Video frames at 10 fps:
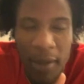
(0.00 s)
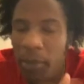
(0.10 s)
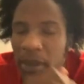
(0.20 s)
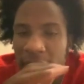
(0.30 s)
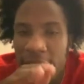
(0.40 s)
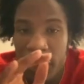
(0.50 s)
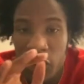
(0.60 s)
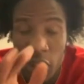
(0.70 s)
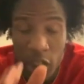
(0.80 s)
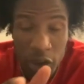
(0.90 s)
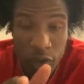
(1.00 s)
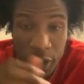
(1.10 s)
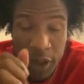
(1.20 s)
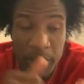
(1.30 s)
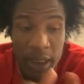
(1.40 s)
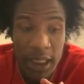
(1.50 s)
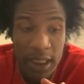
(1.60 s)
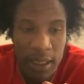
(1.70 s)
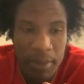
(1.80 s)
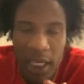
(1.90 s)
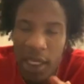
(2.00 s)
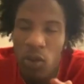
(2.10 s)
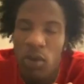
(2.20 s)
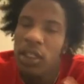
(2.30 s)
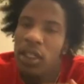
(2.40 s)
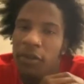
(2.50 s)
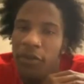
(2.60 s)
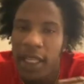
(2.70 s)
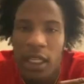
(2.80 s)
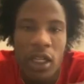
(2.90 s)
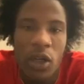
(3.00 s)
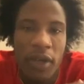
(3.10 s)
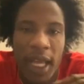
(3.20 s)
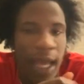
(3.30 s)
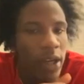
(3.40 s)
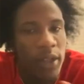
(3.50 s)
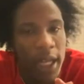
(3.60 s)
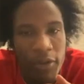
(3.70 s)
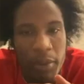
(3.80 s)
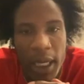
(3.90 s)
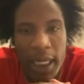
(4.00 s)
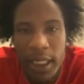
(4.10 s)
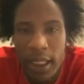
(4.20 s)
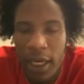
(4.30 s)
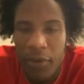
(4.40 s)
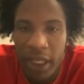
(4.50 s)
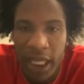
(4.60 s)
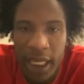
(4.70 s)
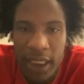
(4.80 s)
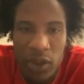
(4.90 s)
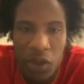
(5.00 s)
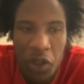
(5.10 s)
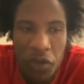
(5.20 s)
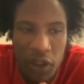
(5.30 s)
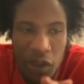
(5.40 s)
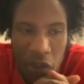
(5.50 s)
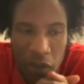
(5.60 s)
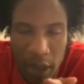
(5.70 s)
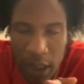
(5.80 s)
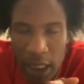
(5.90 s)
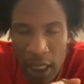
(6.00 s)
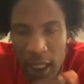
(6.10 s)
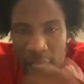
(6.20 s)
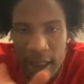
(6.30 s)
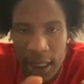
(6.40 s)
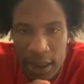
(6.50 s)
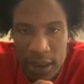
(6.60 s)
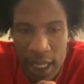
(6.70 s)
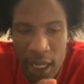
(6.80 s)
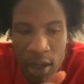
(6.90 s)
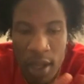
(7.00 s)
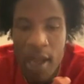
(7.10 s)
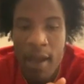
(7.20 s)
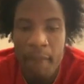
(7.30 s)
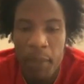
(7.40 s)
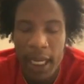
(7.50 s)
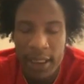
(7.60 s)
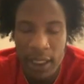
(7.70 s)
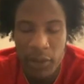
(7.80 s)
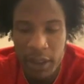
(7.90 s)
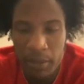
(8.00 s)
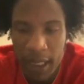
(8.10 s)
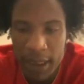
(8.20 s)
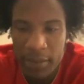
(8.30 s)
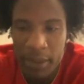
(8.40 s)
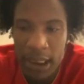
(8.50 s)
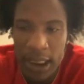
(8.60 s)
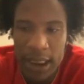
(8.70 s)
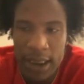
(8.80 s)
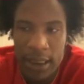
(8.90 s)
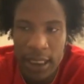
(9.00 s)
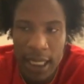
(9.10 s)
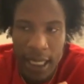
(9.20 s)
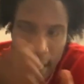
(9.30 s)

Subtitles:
gonna say it's a curse first because I mean the effect that COVID had on everybody and everything. So COVID slowed a lot of things down. But I say it was a blessing because it